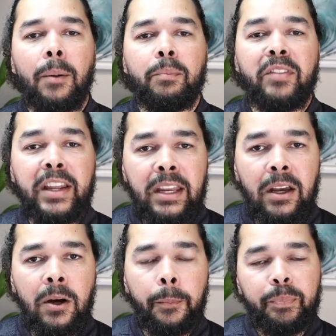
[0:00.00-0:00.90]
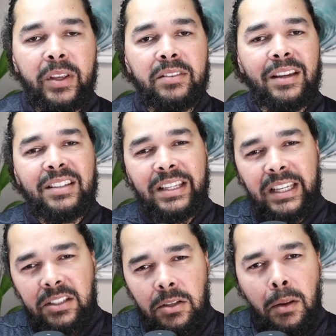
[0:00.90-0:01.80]
video, is that to
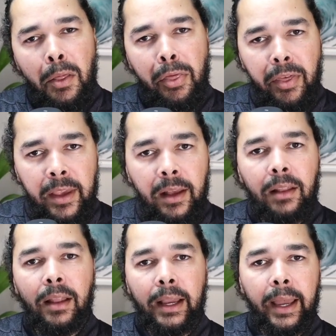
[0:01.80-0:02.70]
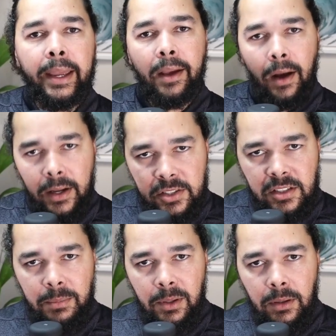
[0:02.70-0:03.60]
get you to think like a
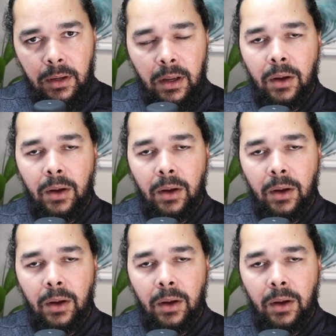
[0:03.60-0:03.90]
customer.